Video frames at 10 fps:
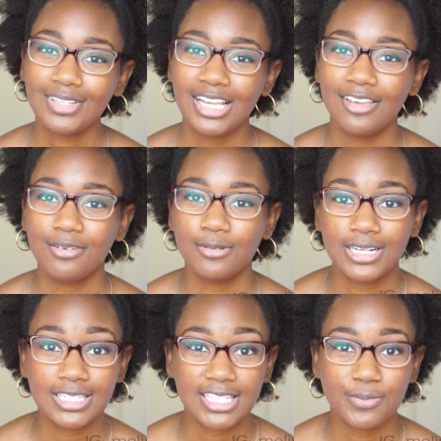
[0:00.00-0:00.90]
If you
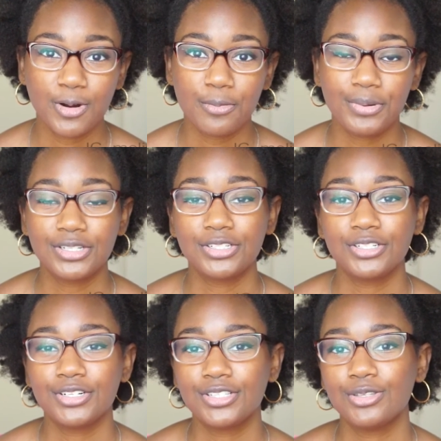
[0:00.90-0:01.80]
want to see more
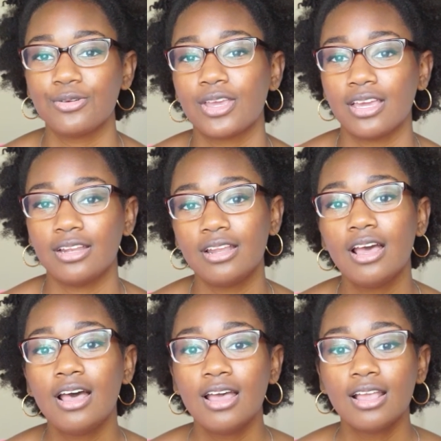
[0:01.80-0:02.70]
pictures, you can
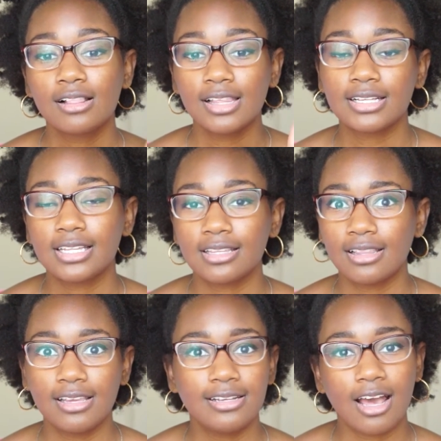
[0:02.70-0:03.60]
click the
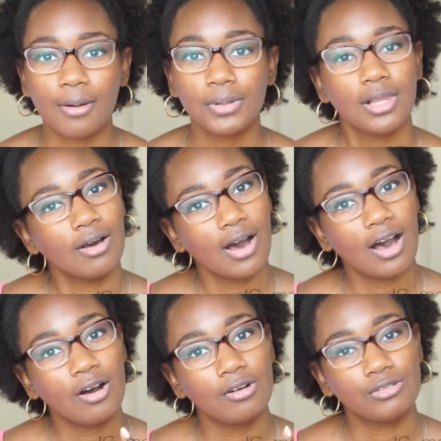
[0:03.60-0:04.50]
link down below.
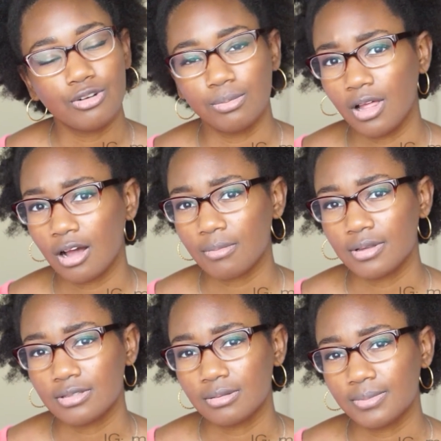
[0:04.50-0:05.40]
I'll do a blog
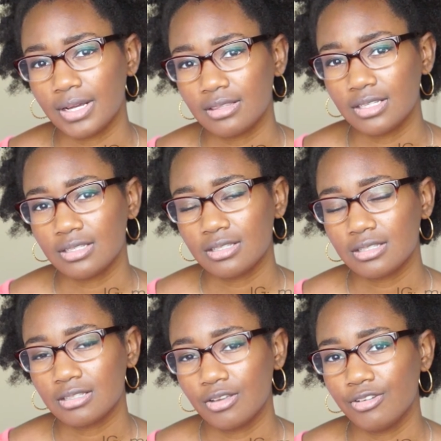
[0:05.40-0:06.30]
post about this
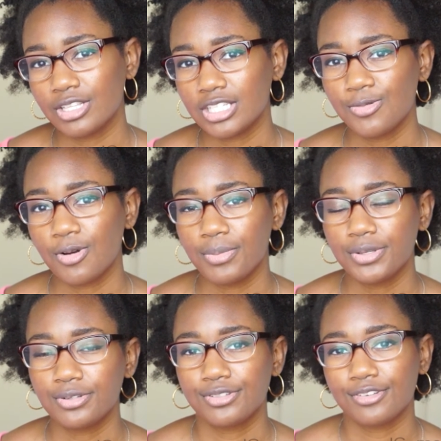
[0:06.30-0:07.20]
so you can see more
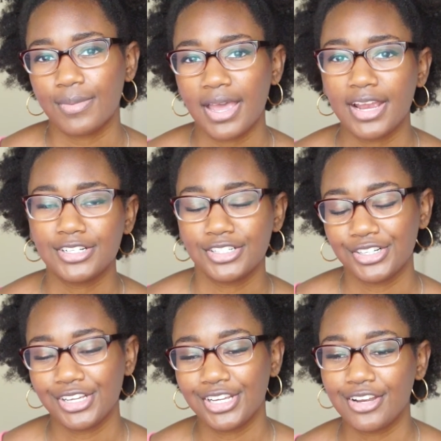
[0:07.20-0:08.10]
pictures of my hair
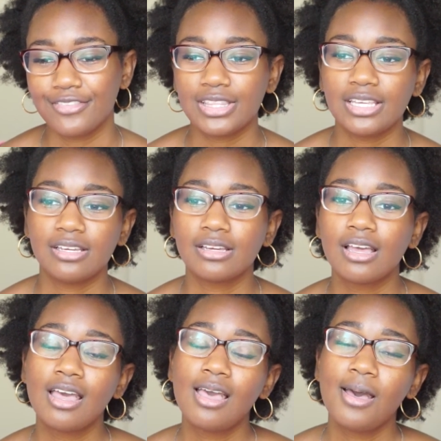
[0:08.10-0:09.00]
journey and everything.
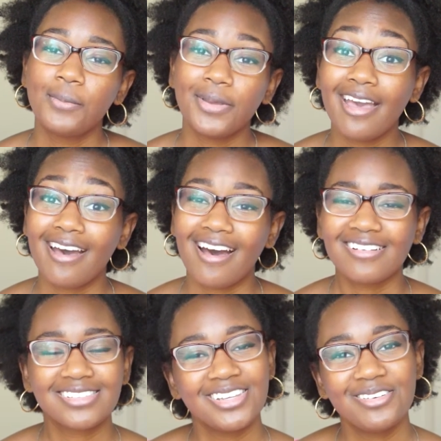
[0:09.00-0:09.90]
But yeah, I'll
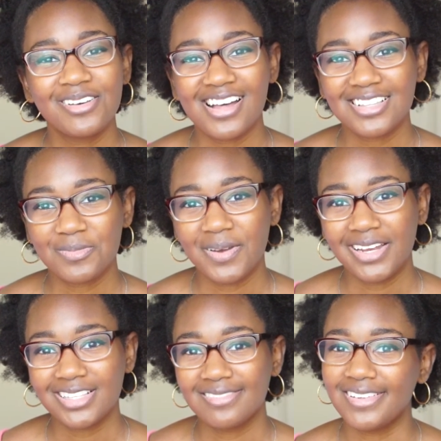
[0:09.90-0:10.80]
see you guys in my
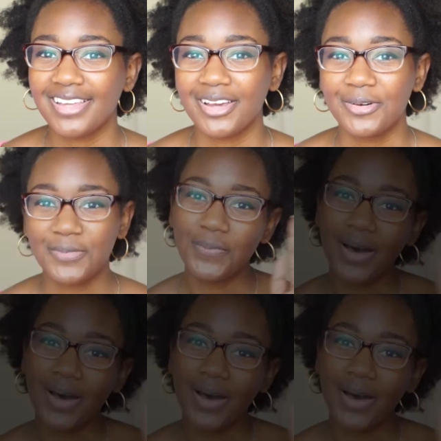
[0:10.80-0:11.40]
next video. Bye.